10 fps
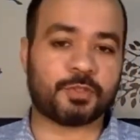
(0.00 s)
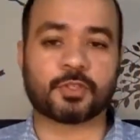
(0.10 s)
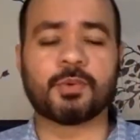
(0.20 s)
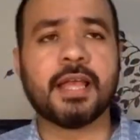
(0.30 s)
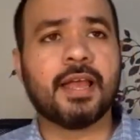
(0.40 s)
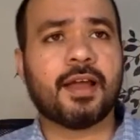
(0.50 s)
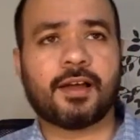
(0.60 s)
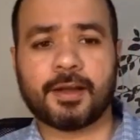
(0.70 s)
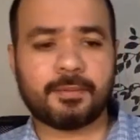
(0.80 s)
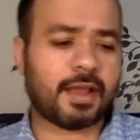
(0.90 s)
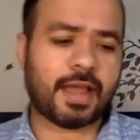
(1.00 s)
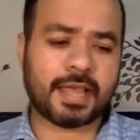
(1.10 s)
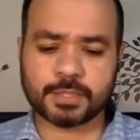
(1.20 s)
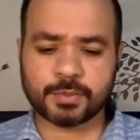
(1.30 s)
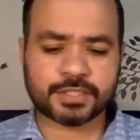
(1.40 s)
So
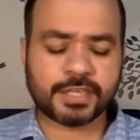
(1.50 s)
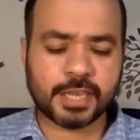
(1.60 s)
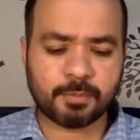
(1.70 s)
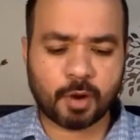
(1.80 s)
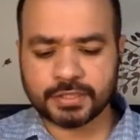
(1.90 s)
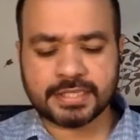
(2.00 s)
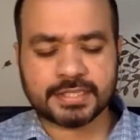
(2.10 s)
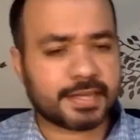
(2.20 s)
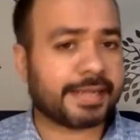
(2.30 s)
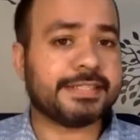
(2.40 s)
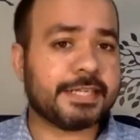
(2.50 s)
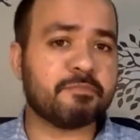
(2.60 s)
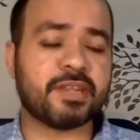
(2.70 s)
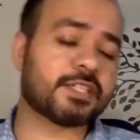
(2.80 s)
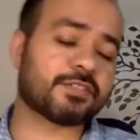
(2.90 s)
as I was thinking about these 90
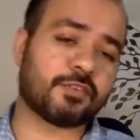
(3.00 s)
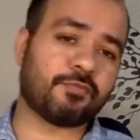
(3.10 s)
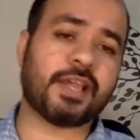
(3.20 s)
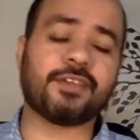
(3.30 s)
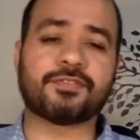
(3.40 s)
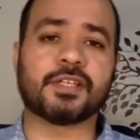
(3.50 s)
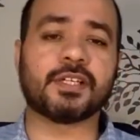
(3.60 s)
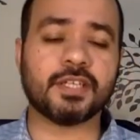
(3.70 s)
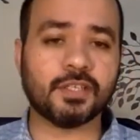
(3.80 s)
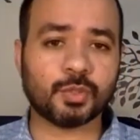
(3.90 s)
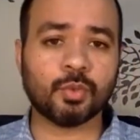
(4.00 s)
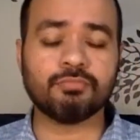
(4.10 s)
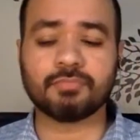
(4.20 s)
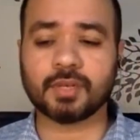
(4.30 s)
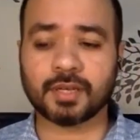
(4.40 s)
minutes from 5:30 to
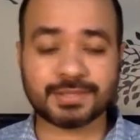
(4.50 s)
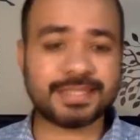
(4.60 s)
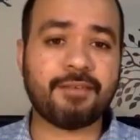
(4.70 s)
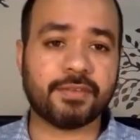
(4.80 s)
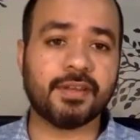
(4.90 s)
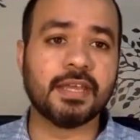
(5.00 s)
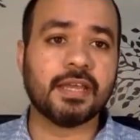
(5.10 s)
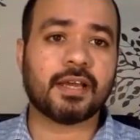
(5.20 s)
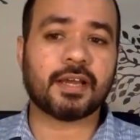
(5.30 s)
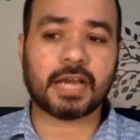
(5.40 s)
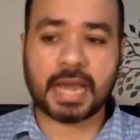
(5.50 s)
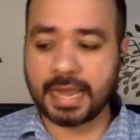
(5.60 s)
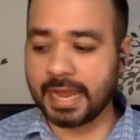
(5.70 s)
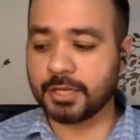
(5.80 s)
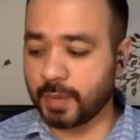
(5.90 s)
7, I
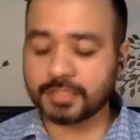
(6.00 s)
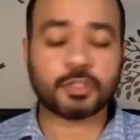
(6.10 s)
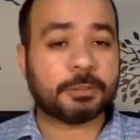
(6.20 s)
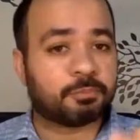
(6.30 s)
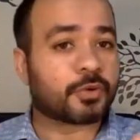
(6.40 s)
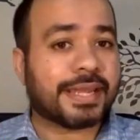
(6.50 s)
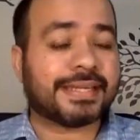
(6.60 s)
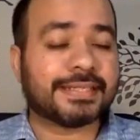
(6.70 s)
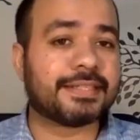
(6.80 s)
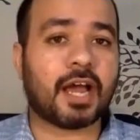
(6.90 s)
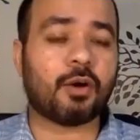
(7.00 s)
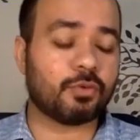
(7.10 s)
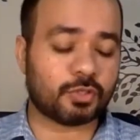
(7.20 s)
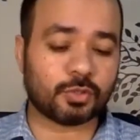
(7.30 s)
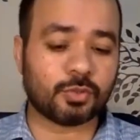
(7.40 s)
had to actually break it
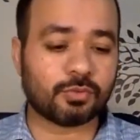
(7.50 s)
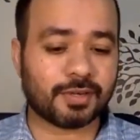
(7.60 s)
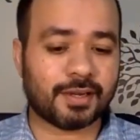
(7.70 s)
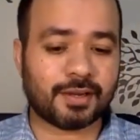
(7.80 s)
down to